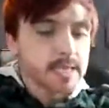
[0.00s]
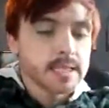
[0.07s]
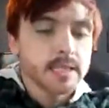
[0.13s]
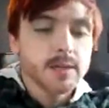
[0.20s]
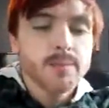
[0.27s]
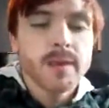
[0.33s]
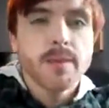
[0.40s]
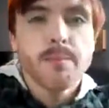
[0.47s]
this
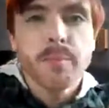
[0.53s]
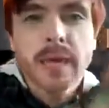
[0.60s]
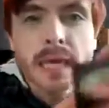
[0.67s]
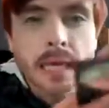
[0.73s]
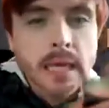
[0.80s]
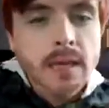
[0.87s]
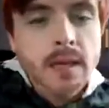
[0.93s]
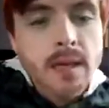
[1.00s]
little bit of
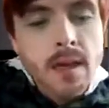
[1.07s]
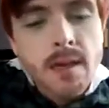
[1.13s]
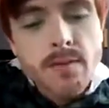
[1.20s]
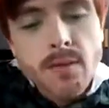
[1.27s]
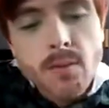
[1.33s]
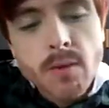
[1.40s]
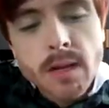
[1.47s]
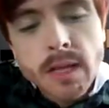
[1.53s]
pink,
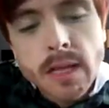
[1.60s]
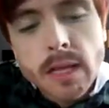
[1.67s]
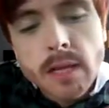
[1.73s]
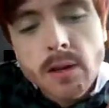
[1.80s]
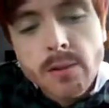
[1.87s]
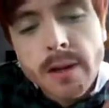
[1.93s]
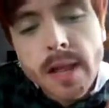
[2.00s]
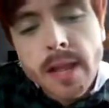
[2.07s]
if you want to
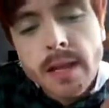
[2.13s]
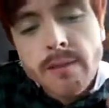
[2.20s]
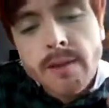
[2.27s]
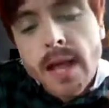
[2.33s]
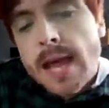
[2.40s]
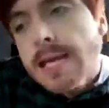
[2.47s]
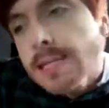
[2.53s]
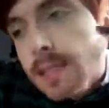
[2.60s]
get
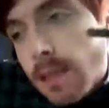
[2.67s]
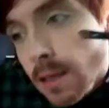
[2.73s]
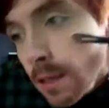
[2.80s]
creative, guys,